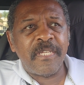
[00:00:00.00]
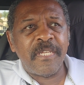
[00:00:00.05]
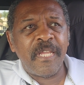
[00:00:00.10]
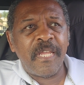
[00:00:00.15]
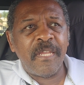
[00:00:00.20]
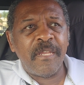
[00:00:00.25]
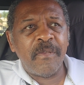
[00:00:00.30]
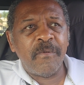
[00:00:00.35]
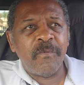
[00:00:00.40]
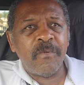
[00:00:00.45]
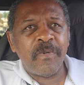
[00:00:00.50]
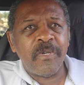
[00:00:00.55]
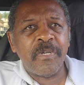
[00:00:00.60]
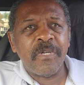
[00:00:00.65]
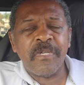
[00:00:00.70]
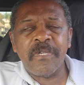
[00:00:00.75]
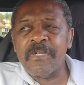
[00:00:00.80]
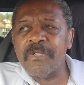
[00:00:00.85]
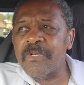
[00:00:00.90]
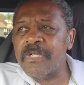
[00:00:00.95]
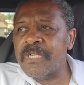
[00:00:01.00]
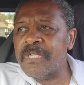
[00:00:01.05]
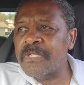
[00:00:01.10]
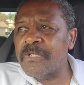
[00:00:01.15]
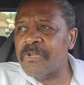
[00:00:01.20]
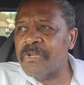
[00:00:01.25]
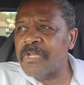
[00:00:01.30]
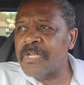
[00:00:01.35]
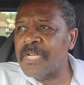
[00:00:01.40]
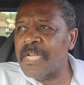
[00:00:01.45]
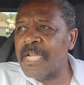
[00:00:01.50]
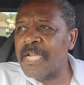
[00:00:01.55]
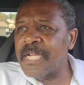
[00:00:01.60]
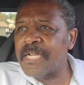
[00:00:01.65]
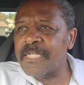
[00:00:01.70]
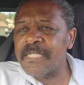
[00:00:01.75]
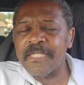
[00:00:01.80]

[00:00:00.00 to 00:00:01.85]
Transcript: they were going online.